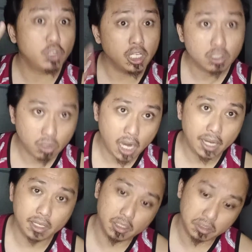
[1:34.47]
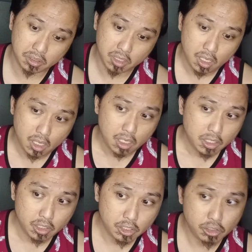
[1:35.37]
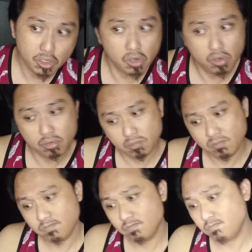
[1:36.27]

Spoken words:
you can try because there's no.